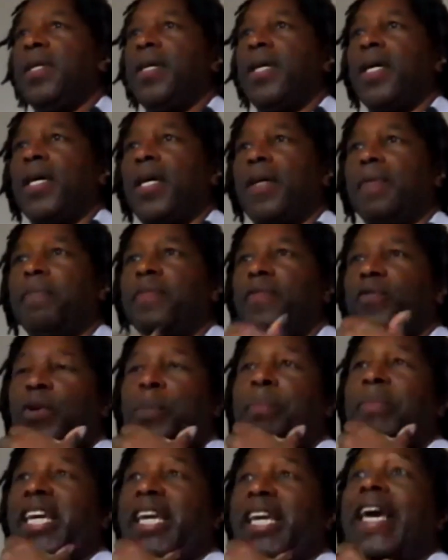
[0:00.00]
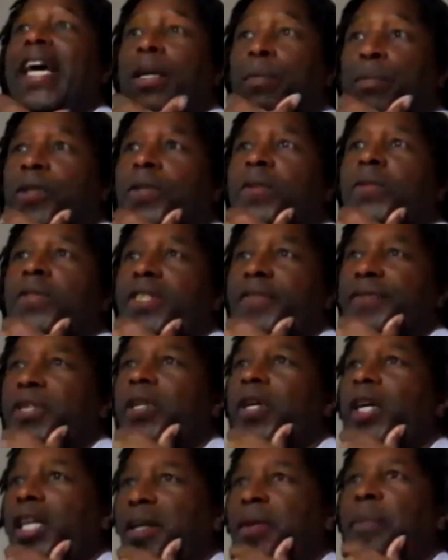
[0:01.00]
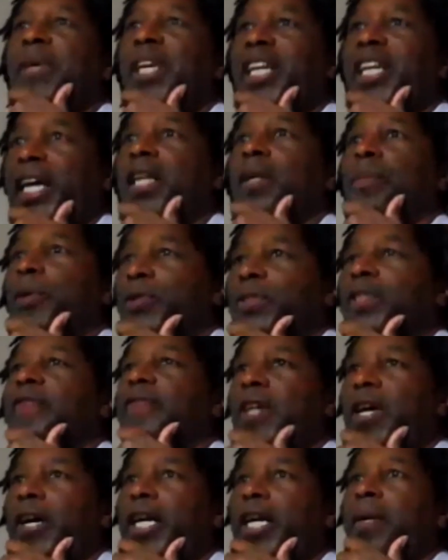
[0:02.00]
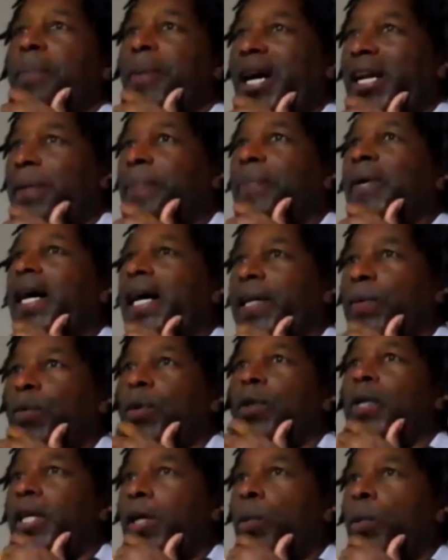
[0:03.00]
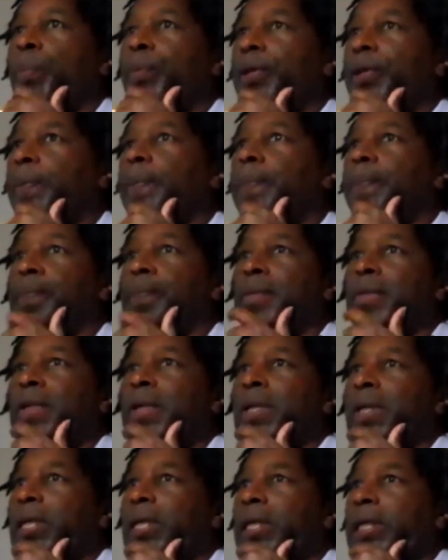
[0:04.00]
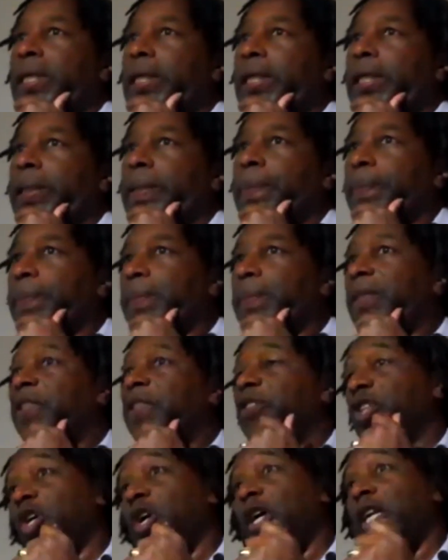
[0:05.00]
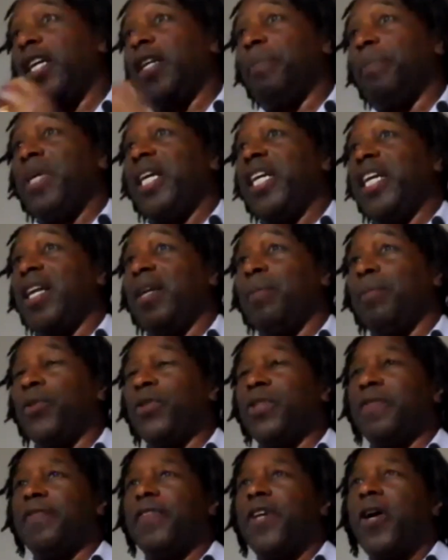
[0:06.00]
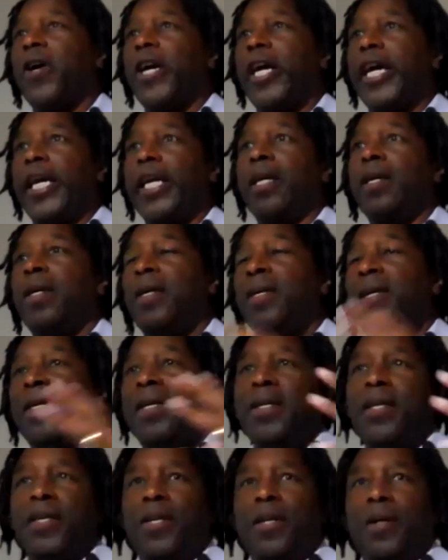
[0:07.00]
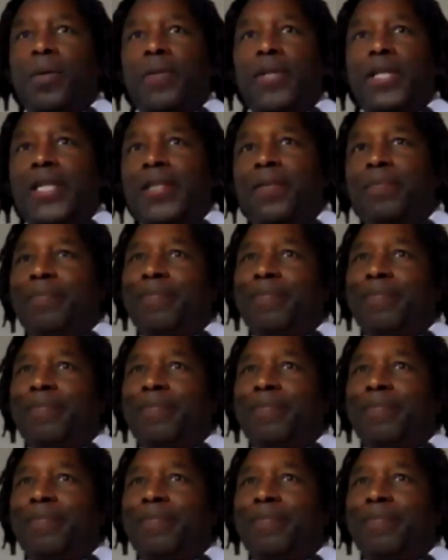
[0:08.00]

Uh, for big animals, if you're going on a big animal safari, a monopod will help you. Uh, if you're going on a big animal safari, you know,